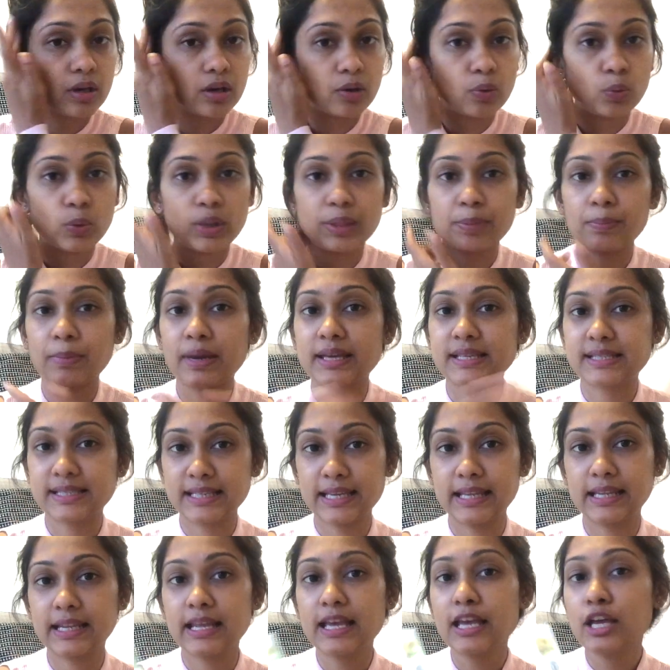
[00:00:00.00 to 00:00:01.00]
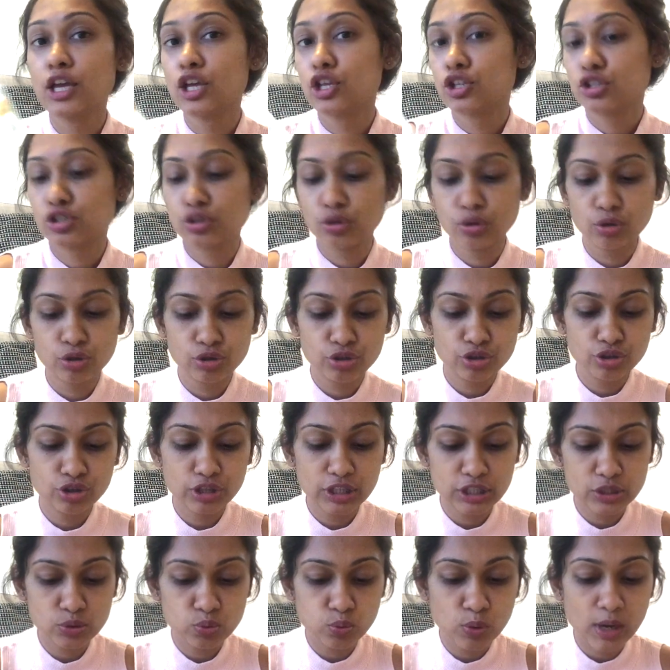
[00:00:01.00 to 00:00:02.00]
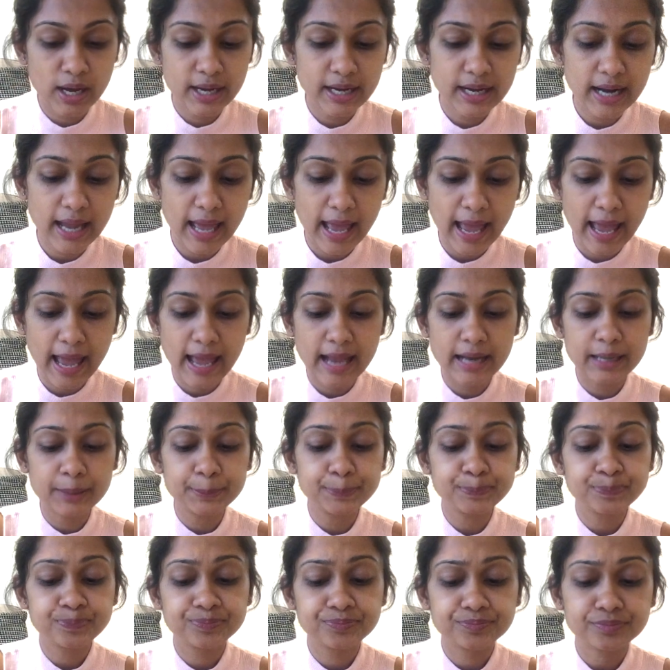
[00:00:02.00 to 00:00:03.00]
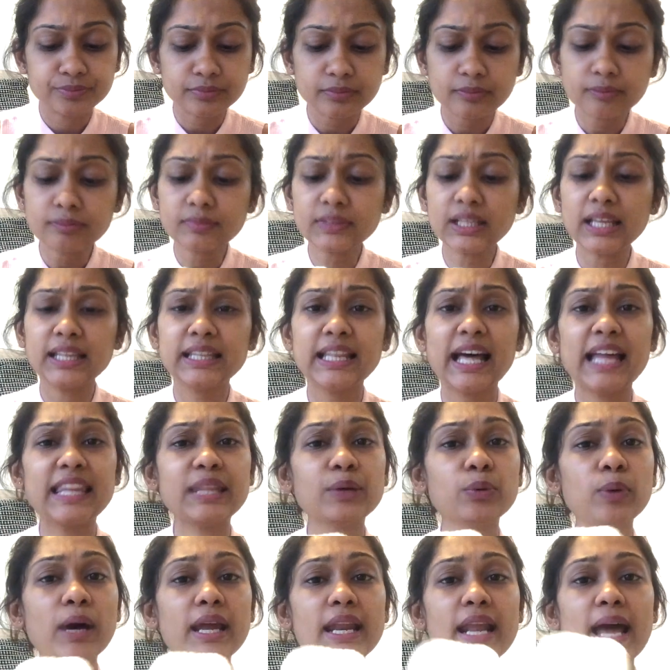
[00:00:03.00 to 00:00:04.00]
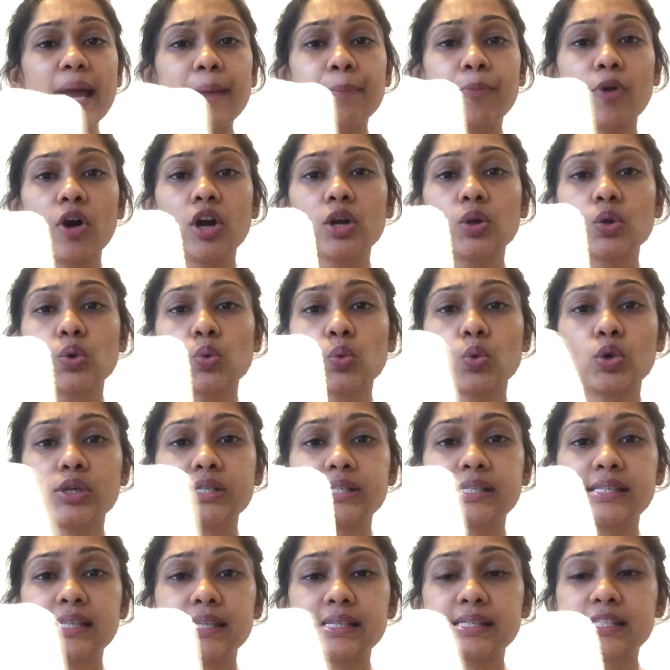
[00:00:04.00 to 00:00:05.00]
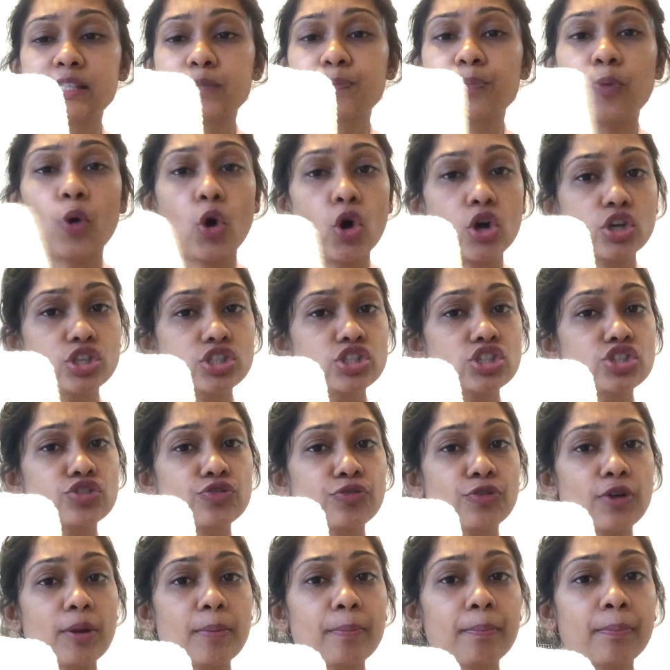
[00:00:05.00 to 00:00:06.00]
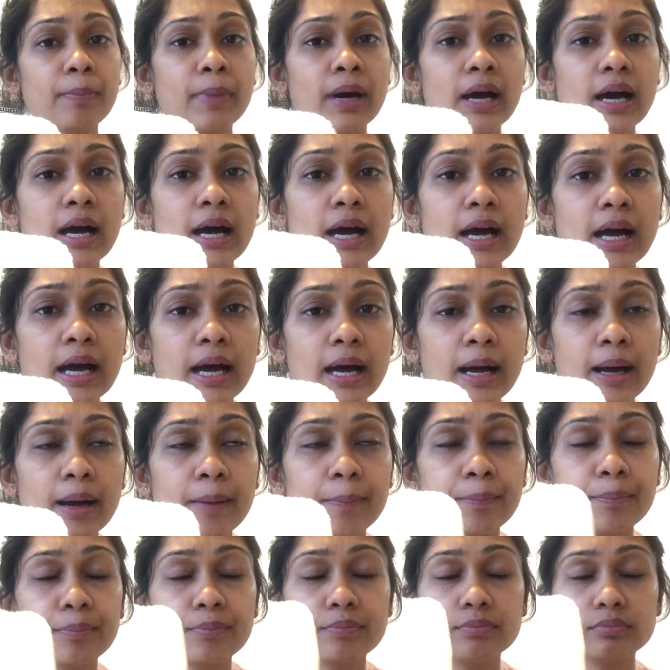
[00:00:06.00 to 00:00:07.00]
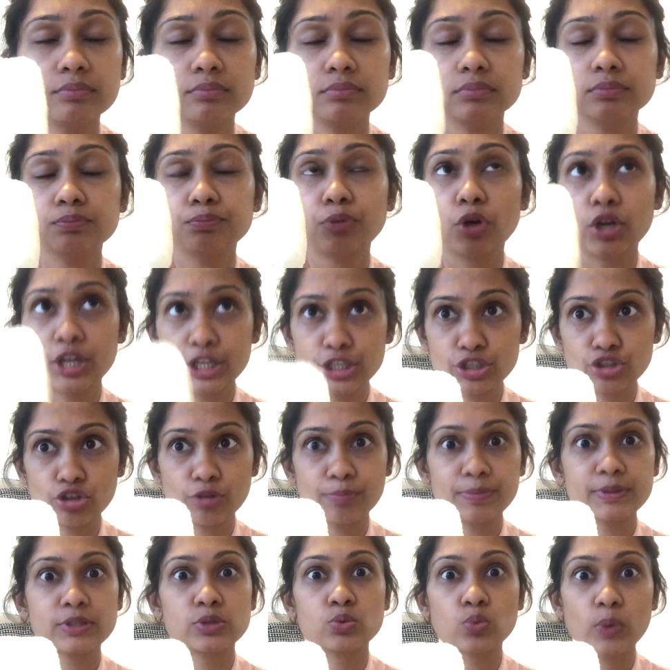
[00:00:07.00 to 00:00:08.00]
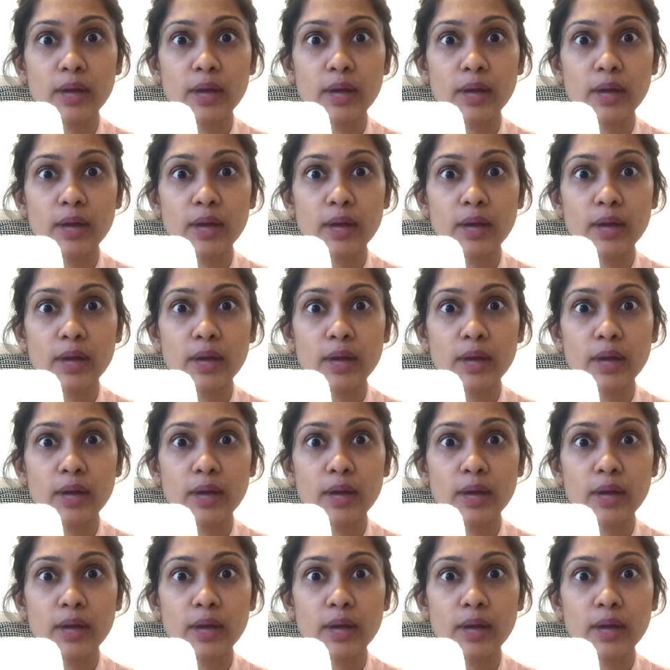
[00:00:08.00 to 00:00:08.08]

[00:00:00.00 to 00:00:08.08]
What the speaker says: with my skin. So this one, and the other one I bought was this sponge from Body Shop as